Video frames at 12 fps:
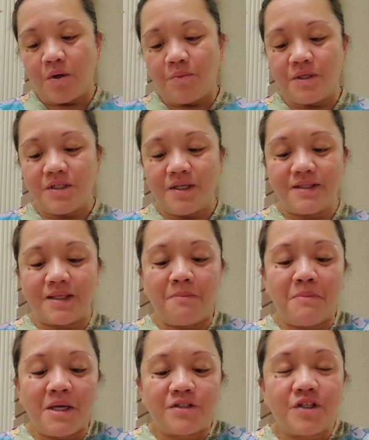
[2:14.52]
which is a
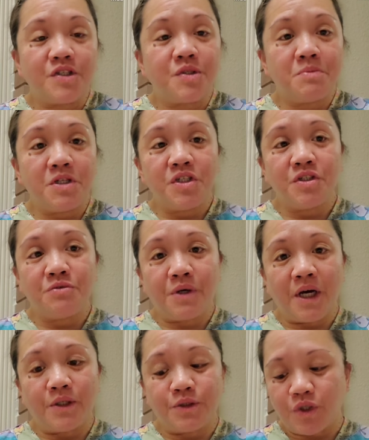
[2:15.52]
main transmission
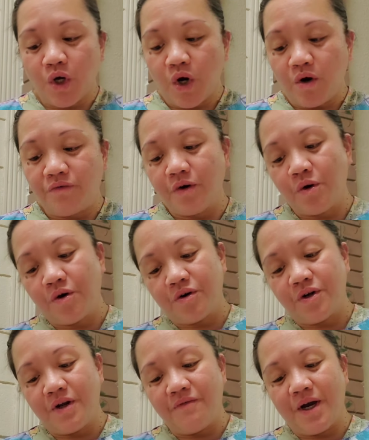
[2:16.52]
route of
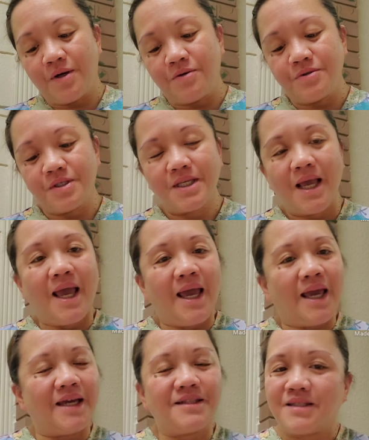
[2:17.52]
coronavirus.
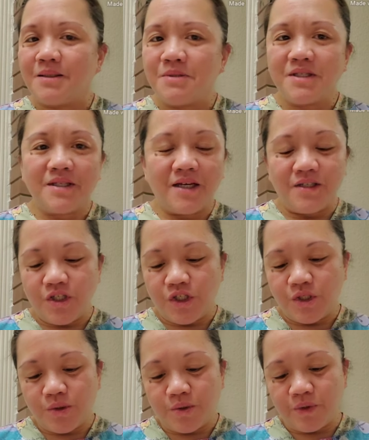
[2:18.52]
And some studies
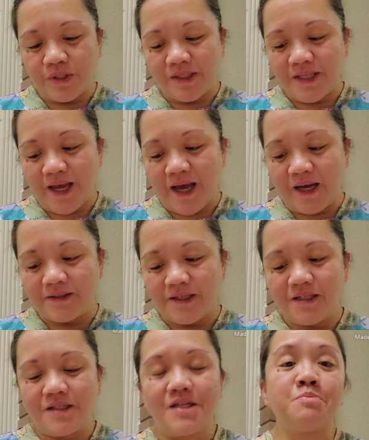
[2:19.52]
shows that
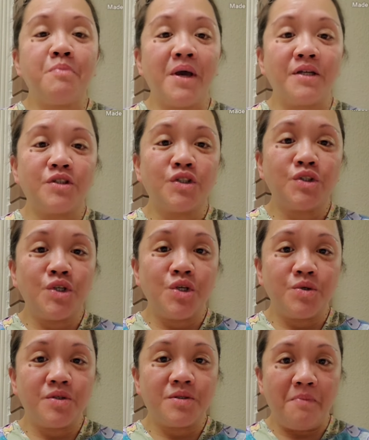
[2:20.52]
it is better to
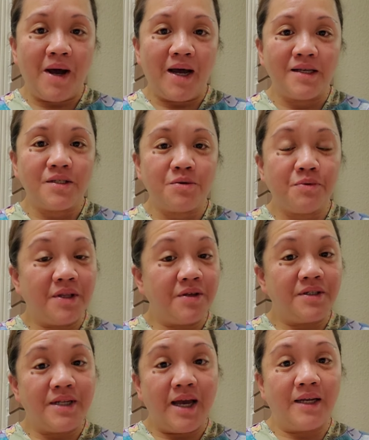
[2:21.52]
use mask
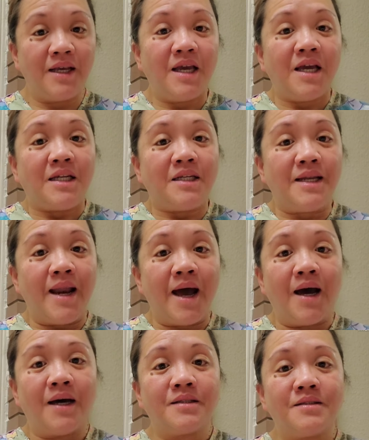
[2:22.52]
rather than
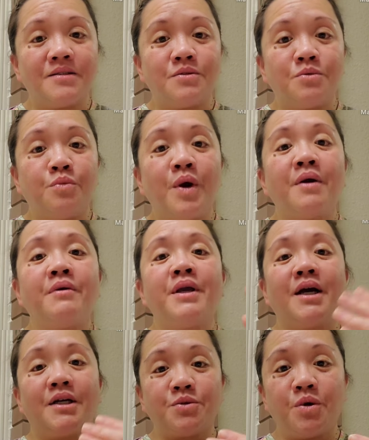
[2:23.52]
not
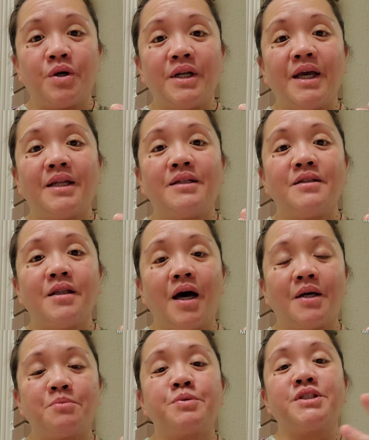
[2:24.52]
wearing at all and
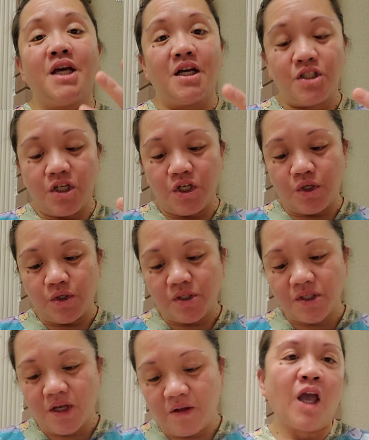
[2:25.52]
not protecting
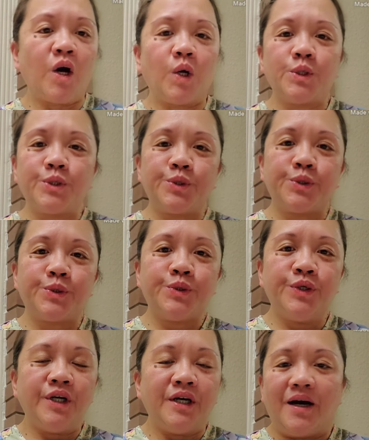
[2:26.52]
yourself. Although
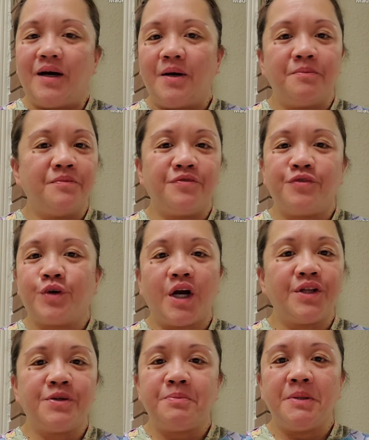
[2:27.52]
um, for
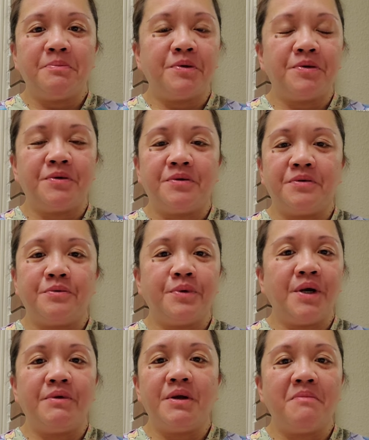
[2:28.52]
other people,
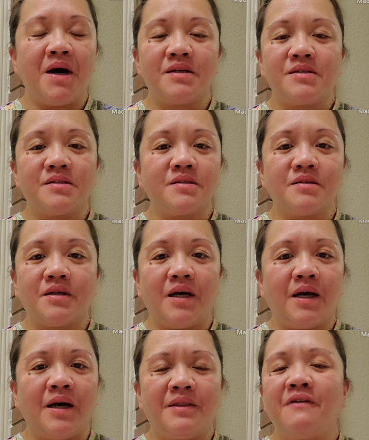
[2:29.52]
wearing mask
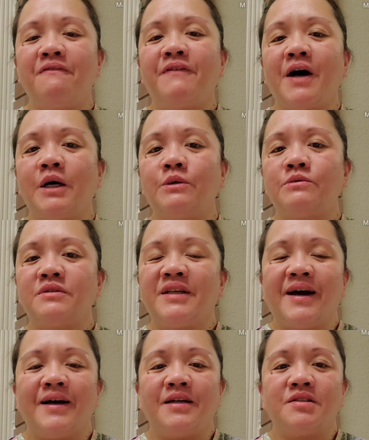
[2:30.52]
uh, they found
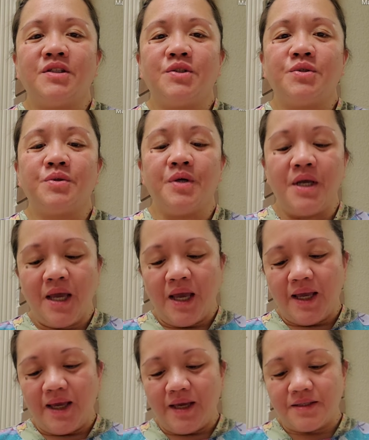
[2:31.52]
that you know
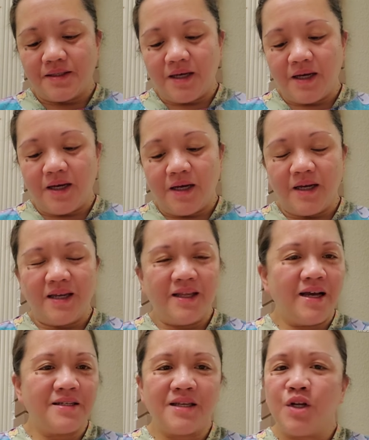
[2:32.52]
it's uh, it
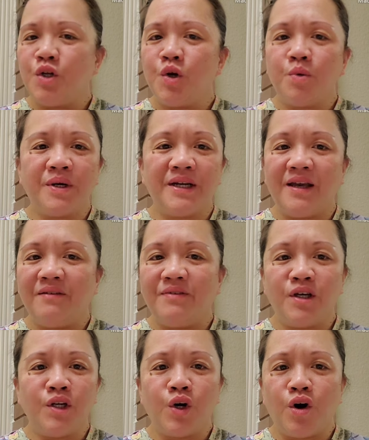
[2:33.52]
has a lower
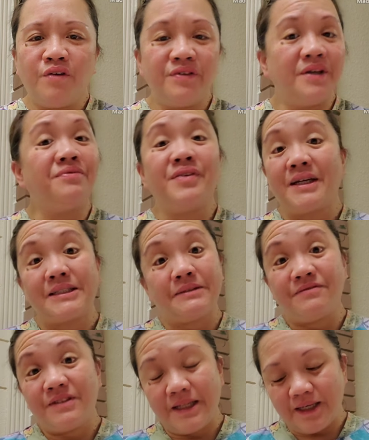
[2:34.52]
level of
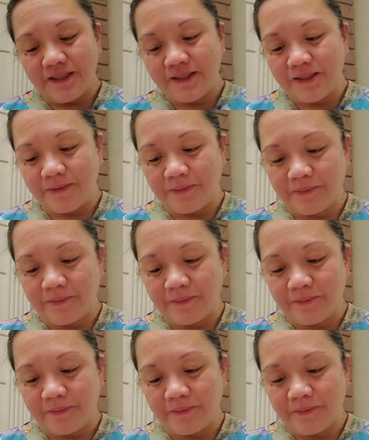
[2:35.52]
effectiveness.